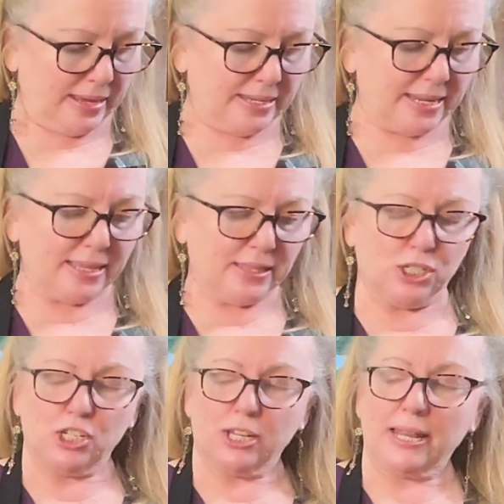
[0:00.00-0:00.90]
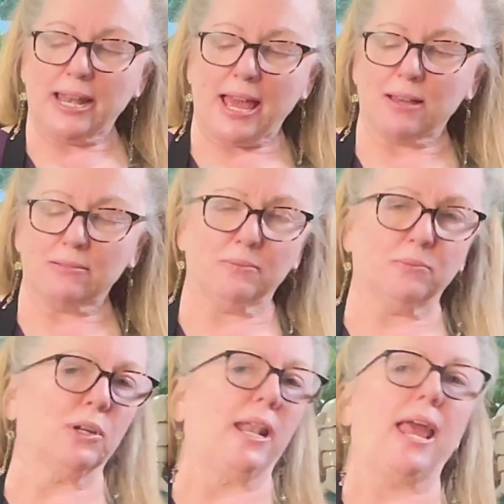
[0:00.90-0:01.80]
Take the chicken out and
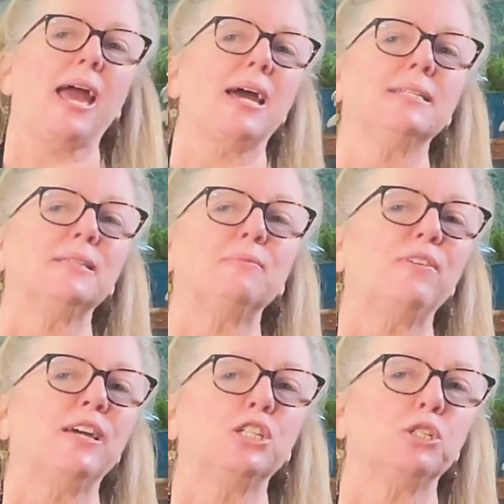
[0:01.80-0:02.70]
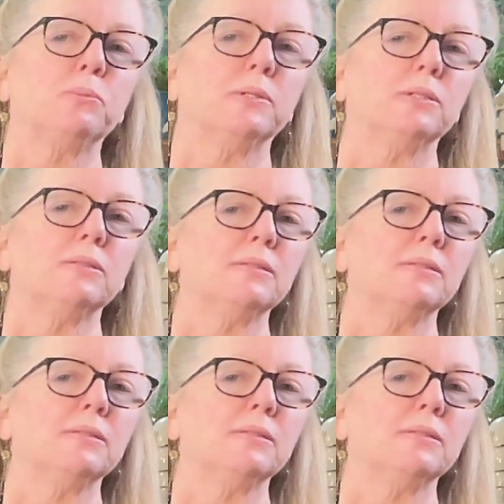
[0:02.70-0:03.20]
we're going to add some vegetables.